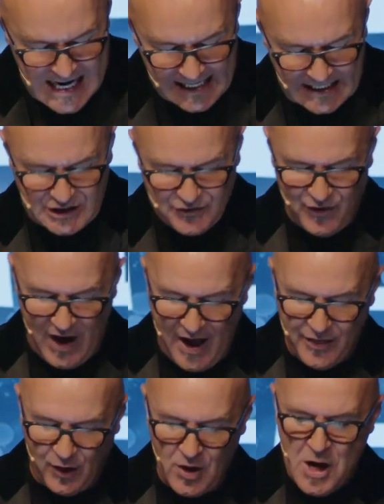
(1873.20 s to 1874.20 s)
his
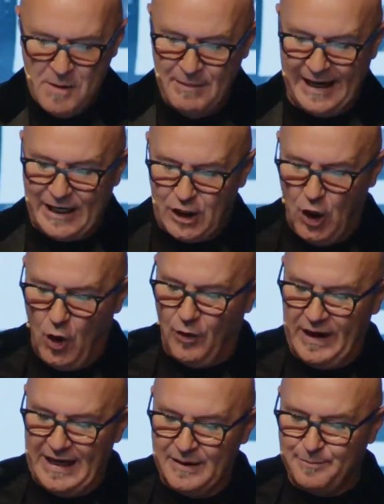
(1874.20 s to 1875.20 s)
Father, may
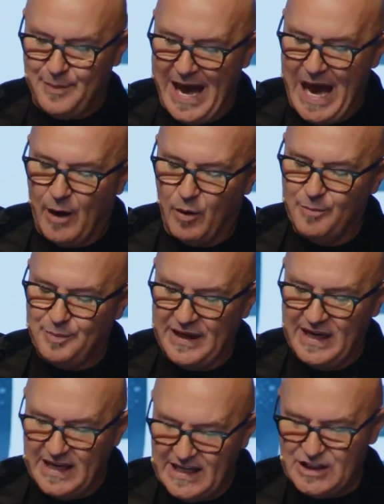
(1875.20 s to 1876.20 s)
glory and power be
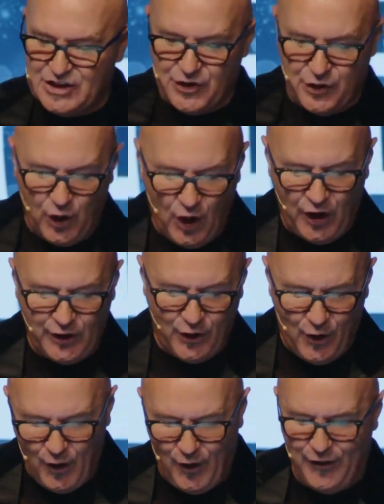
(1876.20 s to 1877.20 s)
his throughout
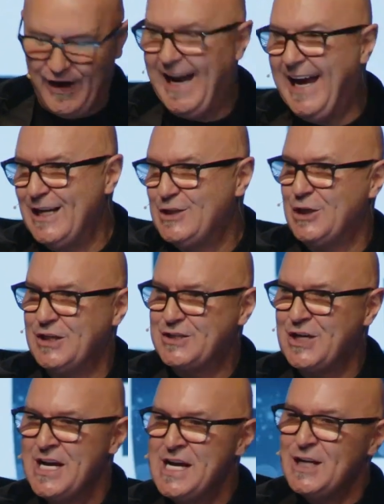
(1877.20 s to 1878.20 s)
all the
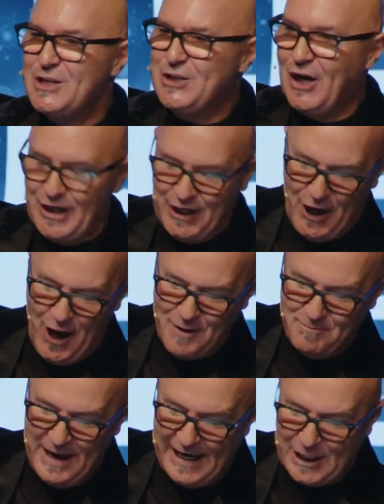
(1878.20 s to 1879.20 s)
ages. Shout it
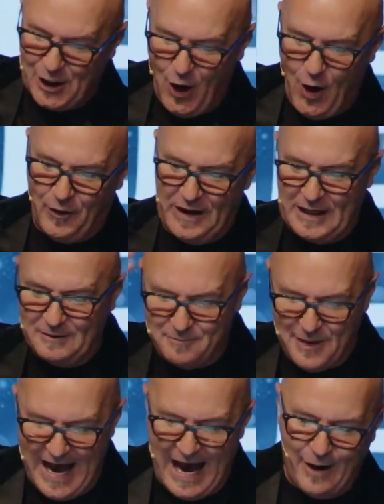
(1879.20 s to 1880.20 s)
out, may glory and
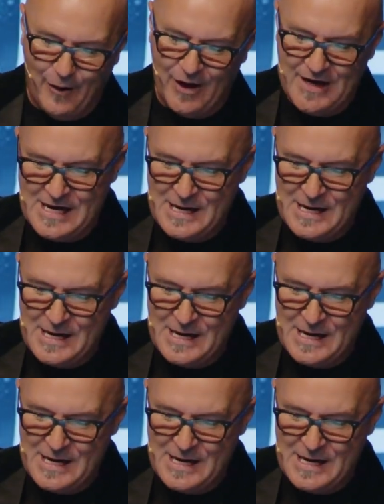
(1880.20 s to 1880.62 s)
power,